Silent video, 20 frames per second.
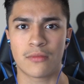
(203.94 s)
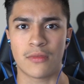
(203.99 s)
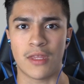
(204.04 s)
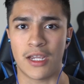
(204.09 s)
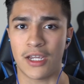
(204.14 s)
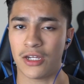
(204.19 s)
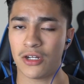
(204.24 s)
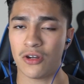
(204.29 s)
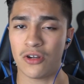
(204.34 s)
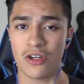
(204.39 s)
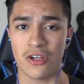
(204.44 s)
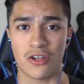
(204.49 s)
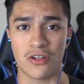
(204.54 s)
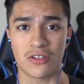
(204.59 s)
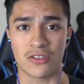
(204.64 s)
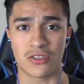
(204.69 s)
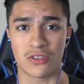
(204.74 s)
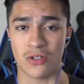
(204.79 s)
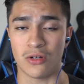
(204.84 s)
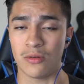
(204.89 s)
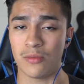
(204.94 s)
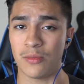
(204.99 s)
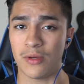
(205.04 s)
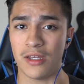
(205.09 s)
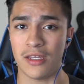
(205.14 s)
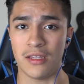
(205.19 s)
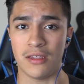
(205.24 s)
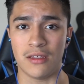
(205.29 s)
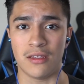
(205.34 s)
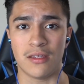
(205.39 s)
I can already hear so
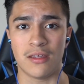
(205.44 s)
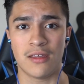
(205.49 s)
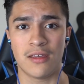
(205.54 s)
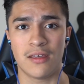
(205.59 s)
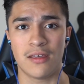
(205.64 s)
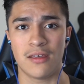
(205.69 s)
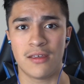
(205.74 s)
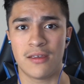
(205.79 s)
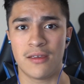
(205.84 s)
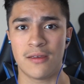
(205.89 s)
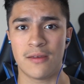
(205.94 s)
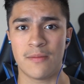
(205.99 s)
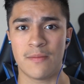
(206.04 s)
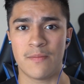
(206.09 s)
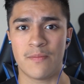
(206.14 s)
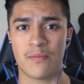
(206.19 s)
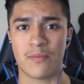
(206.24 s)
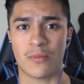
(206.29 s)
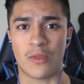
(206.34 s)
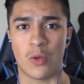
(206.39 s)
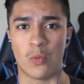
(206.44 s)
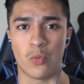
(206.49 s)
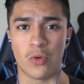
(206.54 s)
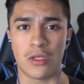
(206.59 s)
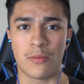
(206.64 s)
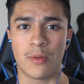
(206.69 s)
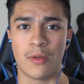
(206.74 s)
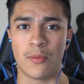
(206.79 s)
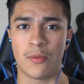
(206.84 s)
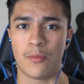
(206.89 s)
many
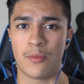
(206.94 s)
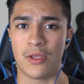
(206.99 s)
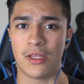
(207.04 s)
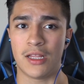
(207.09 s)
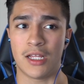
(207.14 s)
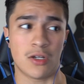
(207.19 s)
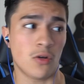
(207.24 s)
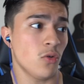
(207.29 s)
weak people being like,